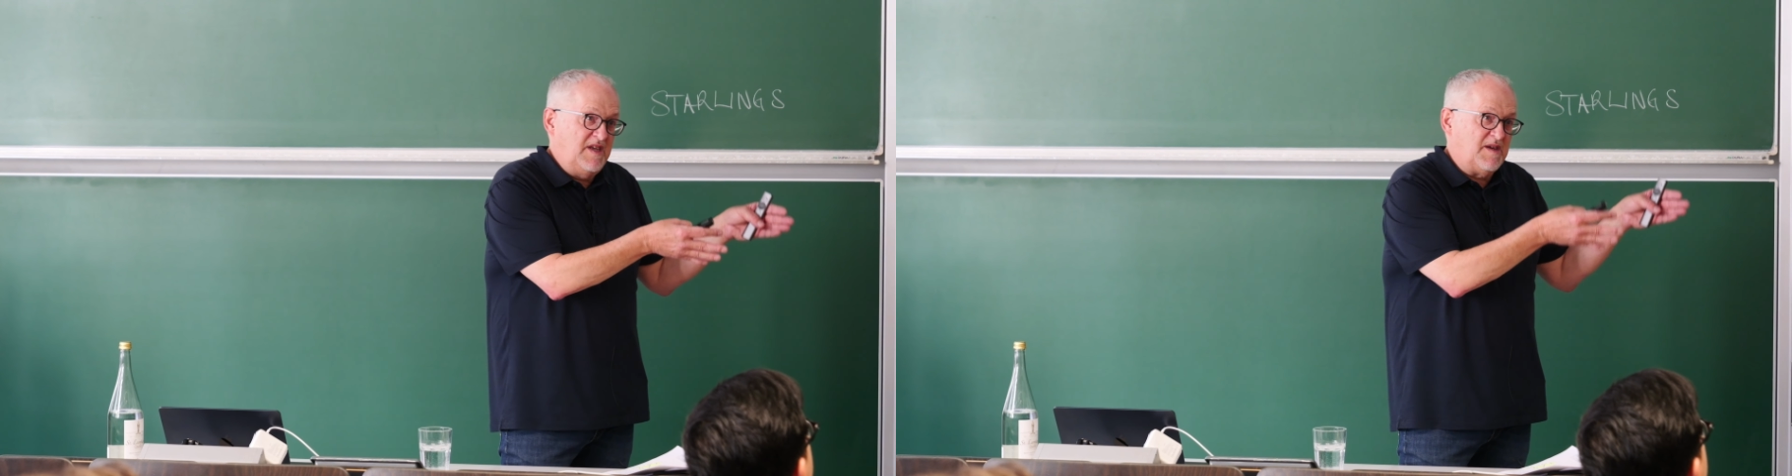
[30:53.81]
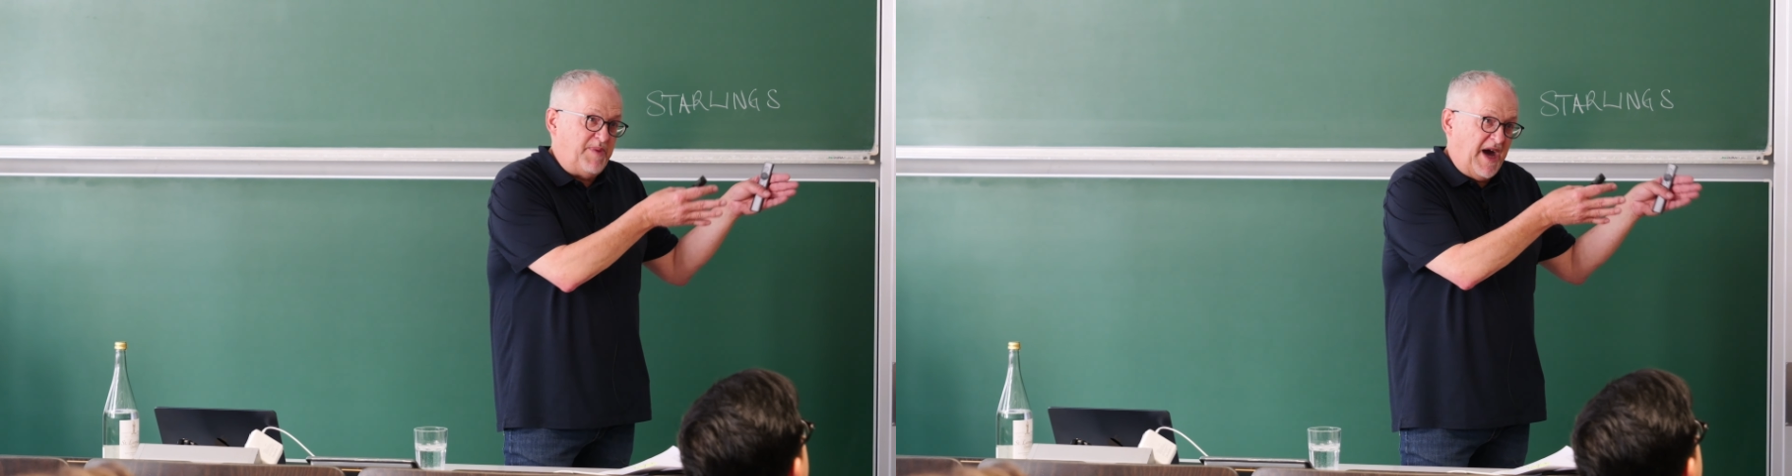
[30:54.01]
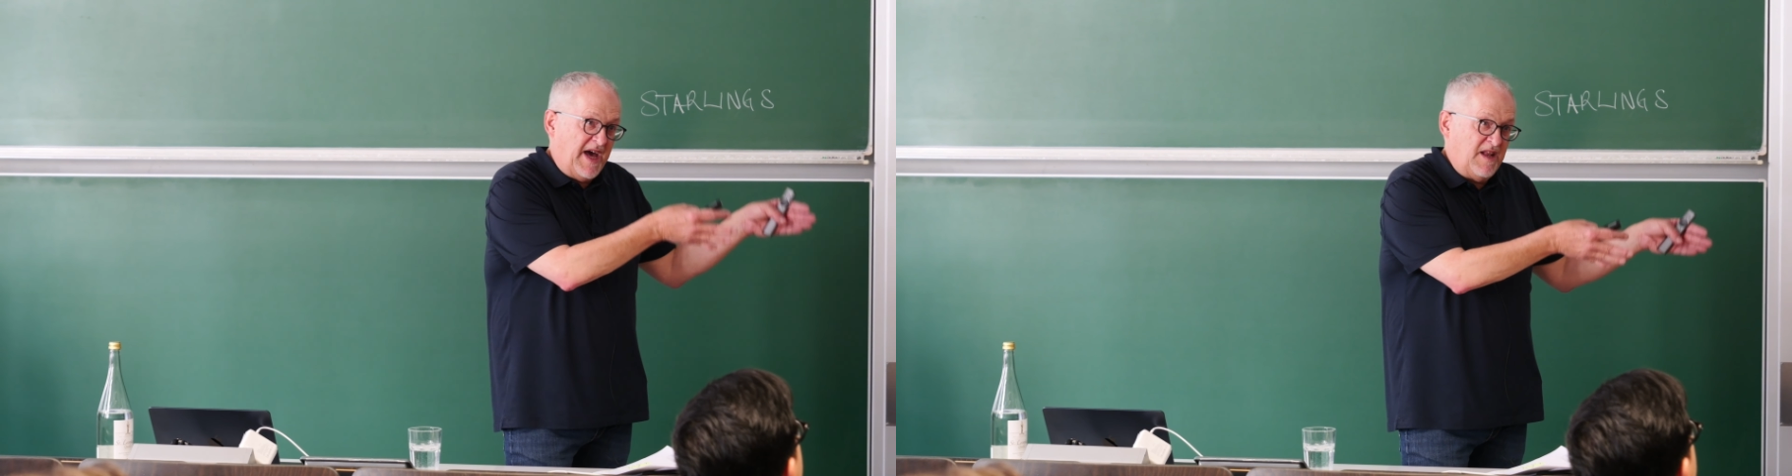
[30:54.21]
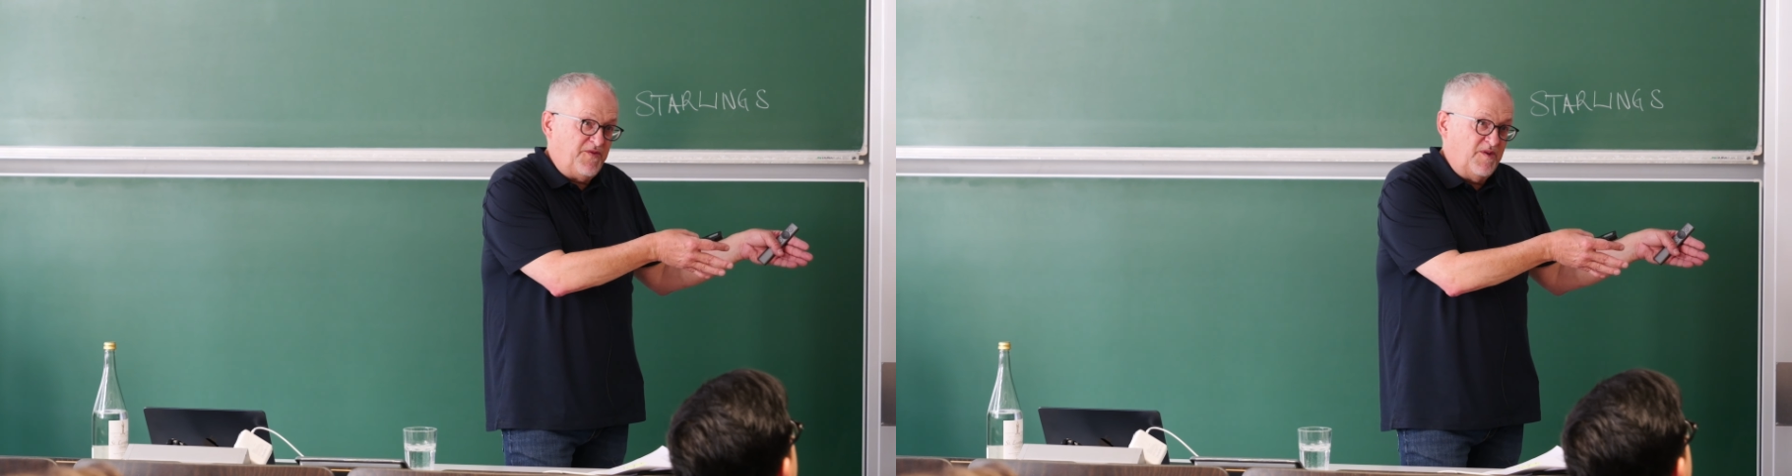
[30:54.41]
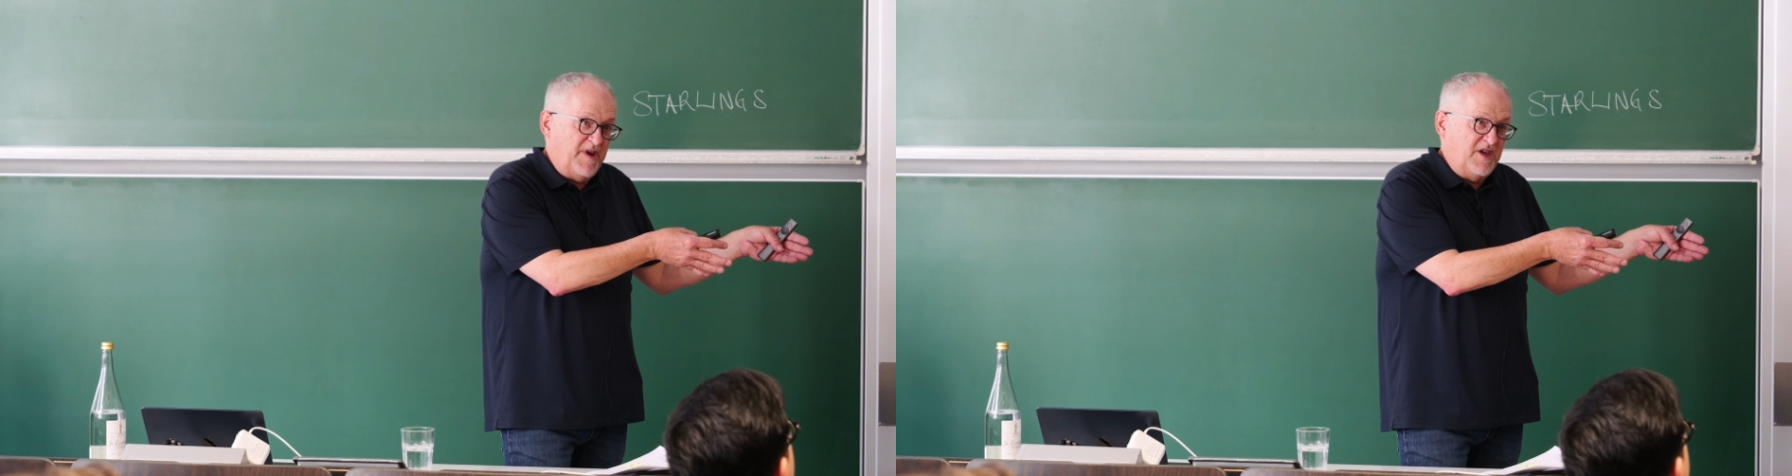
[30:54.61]
the pattern
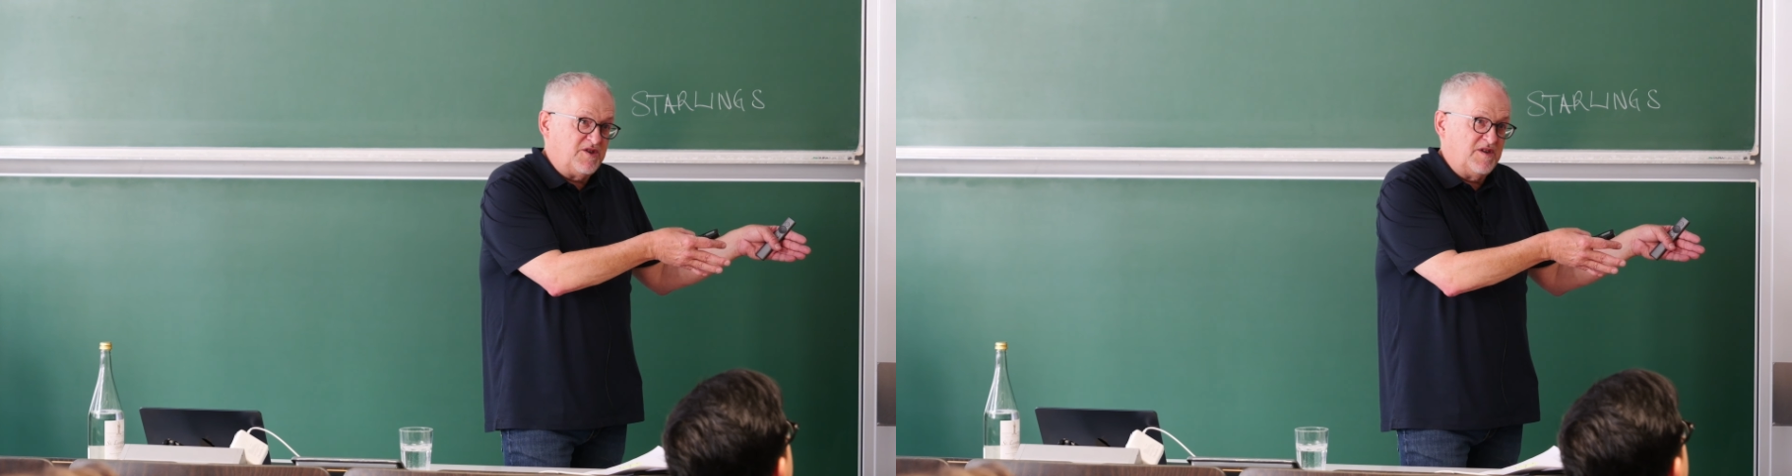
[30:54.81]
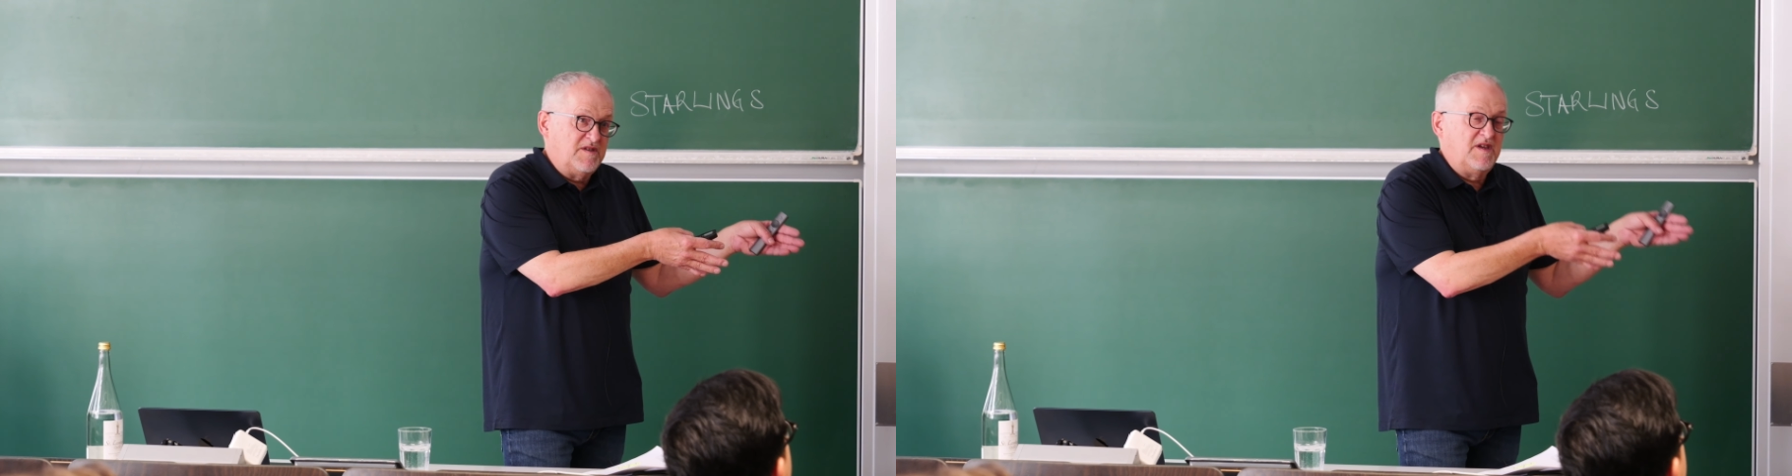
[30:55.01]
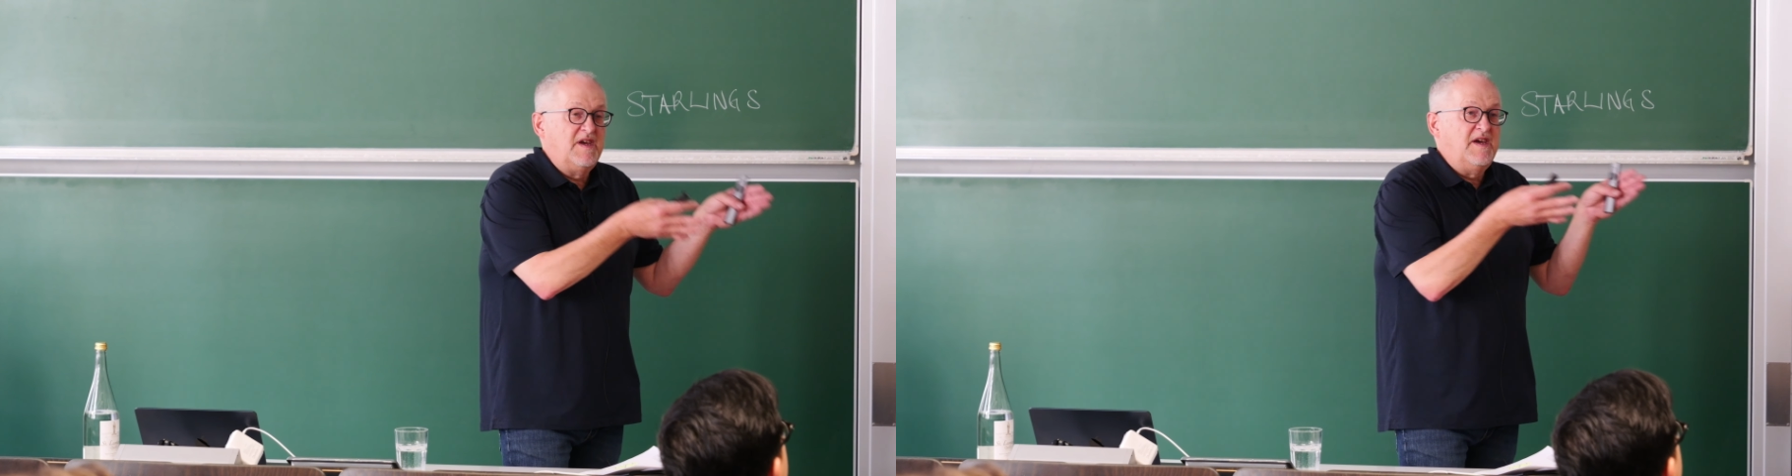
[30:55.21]
formation,